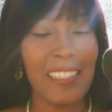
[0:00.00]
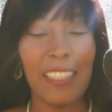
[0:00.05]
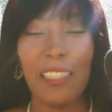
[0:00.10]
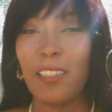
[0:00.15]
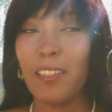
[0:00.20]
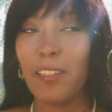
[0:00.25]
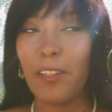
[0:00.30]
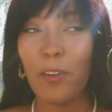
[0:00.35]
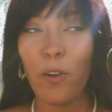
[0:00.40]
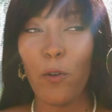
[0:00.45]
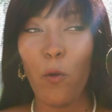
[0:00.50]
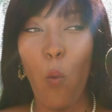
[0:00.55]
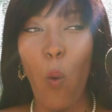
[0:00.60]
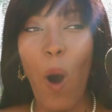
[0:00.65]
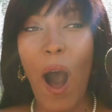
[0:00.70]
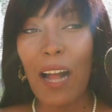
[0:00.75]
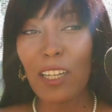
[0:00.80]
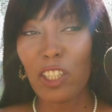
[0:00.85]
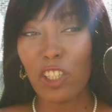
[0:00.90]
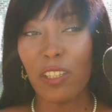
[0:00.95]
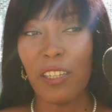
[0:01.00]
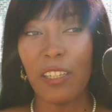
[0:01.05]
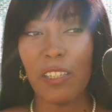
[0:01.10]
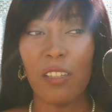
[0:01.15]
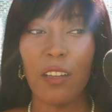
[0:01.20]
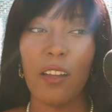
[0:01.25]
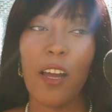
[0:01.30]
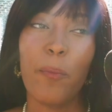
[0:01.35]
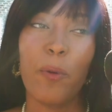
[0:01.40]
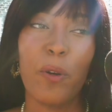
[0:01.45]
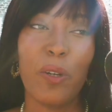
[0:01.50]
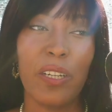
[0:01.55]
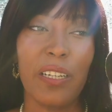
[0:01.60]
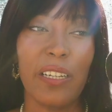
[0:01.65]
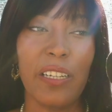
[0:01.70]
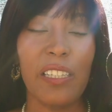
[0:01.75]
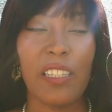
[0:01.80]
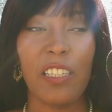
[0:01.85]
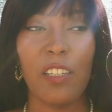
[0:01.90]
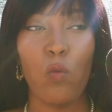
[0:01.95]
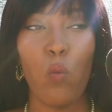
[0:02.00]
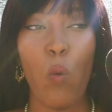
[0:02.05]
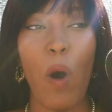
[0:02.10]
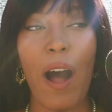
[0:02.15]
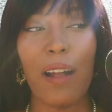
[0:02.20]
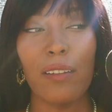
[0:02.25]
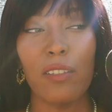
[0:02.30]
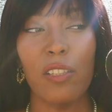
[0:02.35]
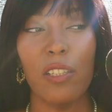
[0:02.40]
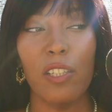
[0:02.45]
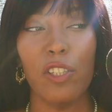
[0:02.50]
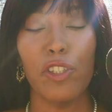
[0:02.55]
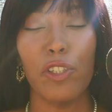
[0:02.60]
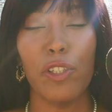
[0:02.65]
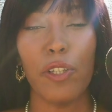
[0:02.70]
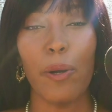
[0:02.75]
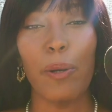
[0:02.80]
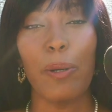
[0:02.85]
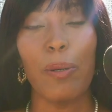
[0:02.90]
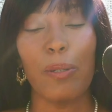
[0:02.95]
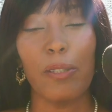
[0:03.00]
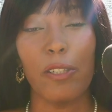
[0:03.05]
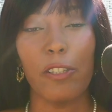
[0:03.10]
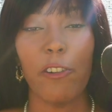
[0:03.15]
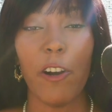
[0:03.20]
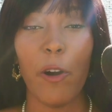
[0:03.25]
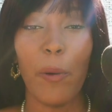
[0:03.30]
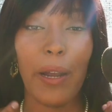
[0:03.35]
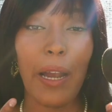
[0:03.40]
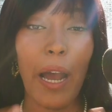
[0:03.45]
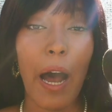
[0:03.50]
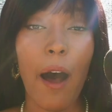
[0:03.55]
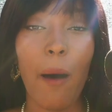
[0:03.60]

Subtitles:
To watch these celebrities and watch these shows growing